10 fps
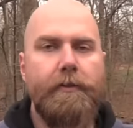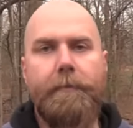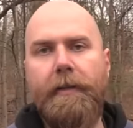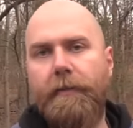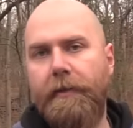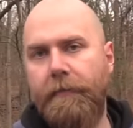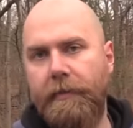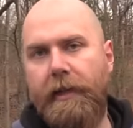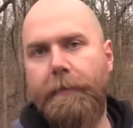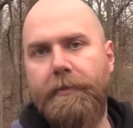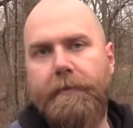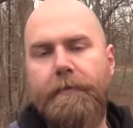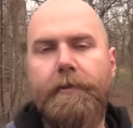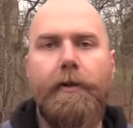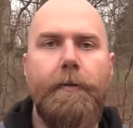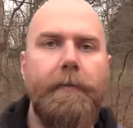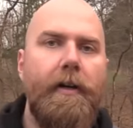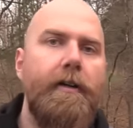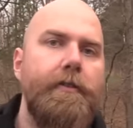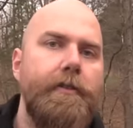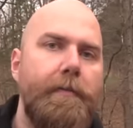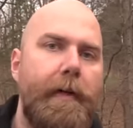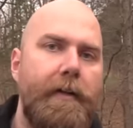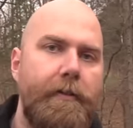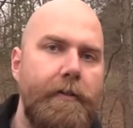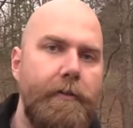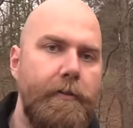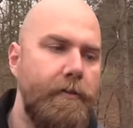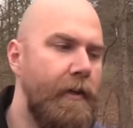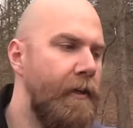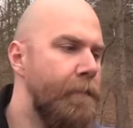some other different types of terminology you might use,